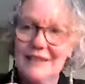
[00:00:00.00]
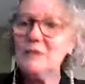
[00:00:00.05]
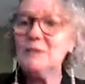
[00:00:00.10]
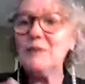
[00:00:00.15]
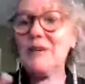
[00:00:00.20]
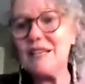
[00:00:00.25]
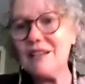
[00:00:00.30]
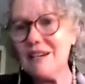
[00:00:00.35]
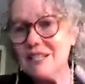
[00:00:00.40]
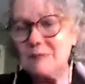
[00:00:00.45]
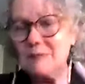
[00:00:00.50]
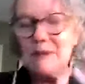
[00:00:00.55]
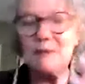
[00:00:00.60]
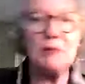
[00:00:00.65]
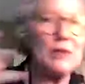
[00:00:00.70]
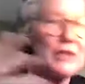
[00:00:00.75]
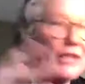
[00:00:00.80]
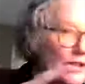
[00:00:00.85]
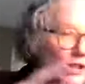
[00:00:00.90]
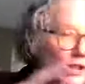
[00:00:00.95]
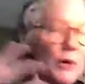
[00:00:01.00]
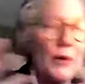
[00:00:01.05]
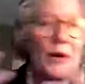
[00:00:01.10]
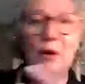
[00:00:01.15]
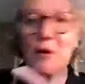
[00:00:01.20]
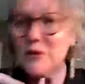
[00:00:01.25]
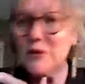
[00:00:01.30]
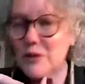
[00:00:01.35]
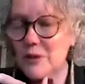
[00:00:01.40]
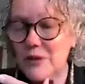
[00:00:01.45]
because people can go
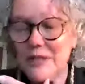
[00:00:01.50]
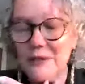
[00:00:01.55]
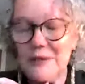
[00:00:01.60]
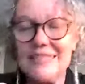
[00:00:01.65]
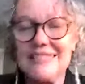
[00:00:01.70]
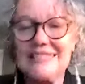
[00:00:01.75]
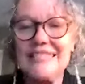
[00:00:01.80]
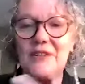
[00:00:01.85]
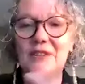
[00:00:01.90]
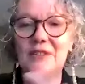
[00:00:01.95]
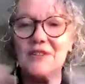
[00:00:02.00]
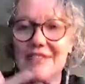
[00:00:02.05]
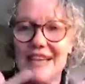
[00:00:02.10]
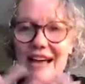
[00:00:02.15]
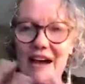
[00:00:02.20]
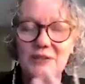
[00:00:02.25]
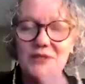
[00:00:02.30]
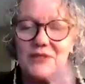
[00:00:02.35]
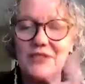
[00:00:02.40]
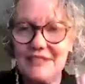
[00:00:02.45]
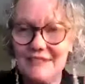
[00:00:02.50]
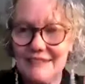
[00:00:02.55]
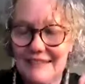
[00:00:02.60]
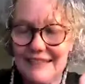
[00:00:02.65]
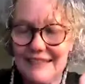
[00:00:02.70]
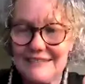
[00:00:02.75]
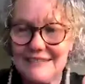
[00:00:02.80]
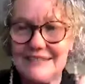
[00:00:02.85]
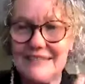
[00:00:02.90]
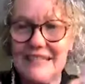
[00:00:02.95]
over to each other's house and
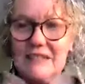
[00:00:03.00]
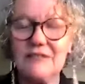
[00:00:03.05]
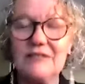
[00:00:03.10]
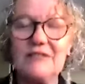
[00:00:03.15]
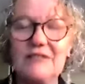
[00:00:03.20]
get stuff.